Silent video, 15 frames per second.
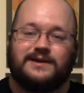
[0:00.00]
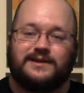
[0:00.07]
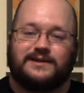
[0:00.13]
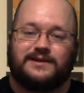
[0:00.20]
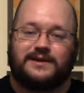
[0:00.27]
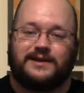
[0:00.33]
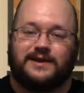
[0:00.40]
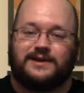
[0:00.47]

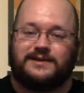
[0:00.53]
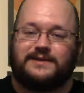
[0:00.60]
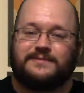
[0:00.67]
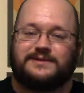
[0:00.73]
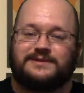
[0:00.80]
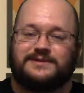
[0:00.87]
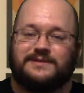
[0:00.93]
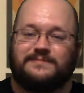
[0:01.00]
the
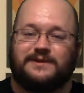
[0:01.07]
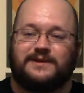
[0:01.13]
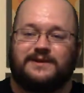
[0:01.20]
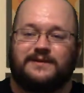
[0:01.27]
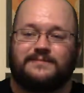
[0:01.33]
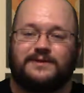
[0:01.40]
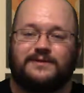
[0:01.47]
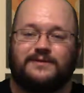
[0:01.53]

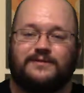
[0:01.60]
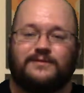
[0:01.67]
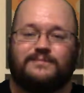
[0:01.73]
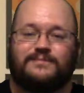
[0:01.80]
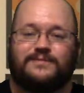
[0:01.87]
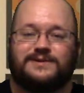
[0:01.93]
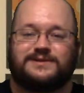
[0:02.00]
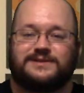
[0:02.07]
WCPW
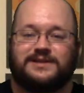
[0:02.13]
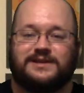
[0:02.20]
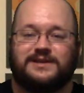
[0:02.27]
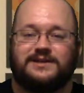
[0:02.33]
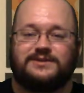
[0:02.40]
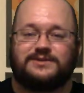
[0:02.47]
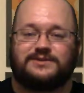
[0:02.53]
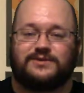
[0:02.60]

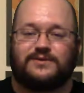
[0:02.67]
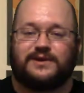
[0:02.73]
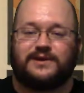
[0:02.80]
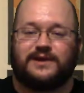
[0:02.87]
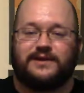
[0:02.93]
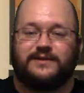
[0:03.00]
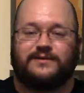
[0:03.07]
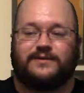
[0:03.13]
Prestige
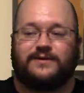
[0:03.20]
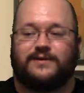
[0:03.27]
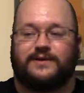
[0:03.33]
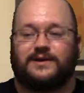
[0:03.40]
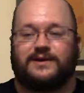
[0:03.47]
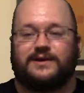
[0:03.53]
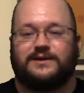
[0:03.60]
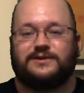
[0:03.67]
storyline they're going
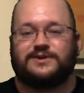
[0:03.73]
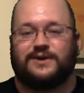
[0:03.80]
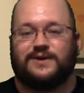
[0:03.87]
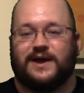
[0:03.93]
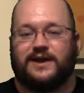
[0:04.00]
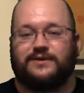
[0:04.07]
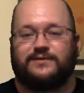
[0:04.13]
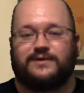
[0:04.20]
on. Joe
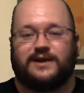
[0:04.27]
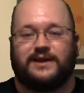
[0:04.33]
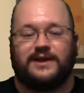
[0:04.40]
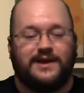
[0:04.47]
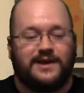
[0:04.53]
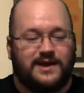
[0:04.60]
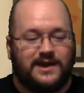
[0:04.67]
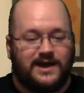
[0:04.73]
Hendry,
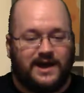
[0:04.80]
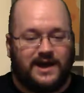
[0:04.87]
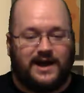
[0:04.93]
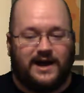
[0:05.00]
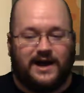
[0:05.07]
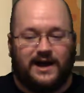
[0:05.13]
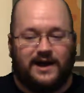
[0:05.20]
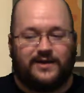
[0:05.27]

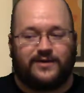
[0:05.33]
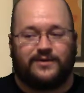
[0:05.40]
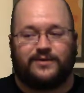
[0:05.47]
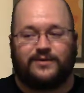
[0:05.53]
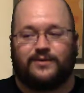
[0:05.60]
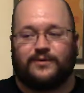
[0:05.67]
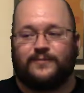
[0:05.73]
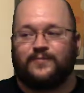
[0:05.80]

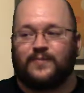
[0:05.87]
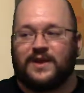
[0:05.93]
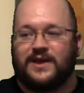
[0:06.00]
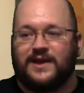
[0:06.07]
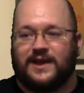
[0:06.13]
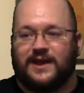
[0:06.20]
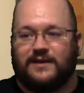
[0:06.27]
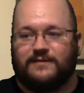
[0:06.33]
who,
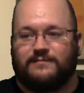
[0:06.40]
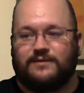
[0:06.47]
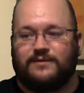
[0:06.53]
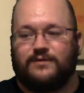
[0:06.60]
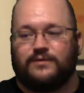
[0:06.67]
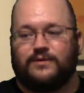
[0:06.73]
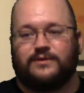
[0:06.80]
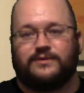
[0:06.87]
if
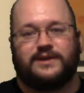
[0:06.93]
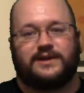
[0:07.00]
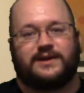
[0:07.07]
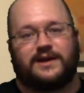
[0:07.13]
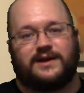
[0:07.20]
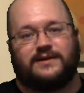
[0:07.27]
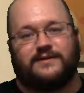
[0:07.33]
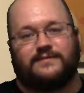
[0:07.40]
you only
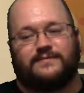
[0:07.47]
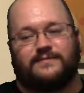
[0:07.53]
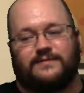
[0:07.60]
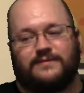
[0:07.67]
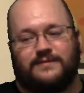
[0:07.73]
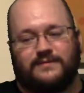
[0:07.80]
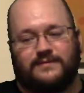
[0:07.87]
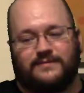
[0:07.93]
kind of
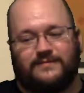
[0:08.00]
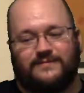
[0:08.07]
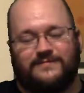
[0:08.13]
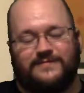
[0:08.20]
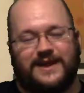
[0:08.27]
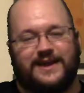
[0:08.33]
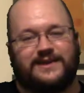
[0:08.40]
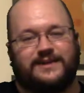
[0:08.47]

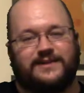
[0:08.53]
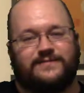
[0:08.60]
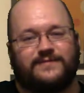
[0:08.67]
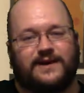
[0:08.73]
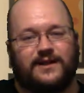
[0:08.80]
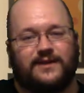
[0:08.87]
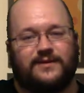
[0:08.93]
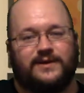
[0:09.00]
vaguely
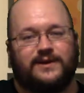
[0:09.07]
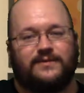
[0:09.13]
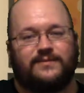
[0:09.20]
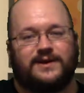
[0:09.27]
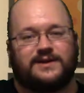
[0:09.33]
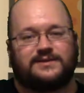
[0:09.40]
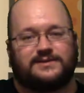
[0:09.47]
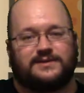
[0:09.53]
follow indie
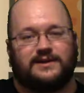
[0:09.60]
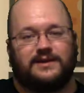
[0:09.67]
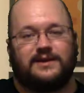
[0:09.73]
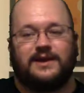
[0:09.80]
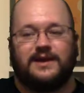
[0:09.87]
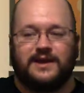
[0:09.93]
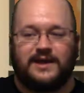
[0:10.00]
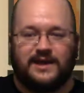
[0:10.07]
wrestling,
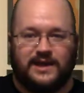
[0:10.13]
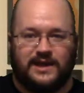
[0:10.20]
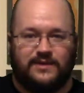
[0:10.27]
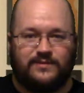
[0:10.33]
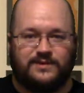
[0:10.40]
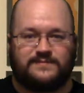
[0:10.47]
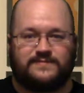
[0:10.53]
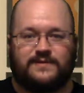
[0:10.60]
he
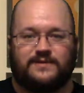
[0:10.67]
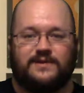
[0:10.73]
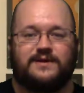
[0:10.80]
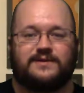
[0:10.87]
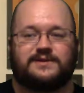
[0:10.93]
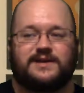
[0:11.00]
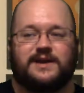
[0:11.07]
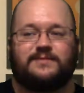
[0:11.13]
was for a
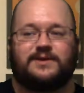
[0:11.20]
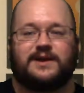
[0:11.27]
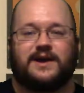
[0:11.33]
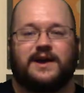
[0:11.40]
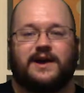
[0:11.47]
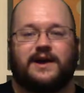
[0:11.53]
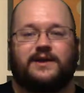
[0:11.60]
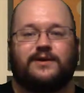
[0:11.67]
long time the
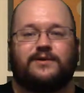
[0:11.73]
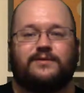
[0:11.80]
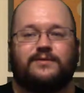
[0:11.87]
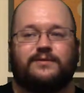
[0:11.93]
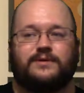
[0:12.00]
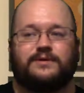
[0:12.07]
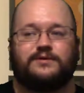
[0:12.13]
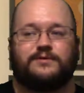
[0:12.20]
guy
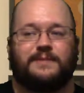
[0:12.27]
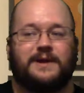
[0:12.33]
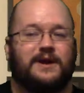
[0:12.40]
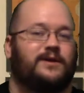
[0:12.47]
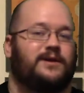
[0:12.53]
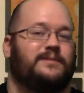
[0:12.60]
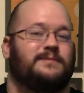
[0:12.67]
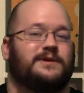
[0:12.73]
who would do
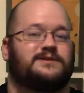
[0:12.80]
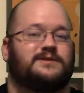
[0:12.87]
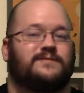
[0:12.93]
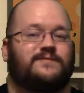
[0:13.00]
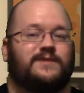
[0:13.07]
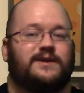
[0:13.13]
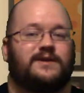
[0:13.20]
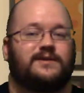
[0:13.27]
parody music
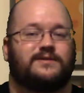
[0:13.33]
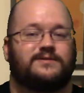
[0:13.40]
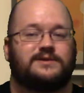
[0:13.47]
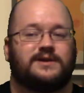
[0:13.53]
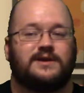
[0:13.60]
videos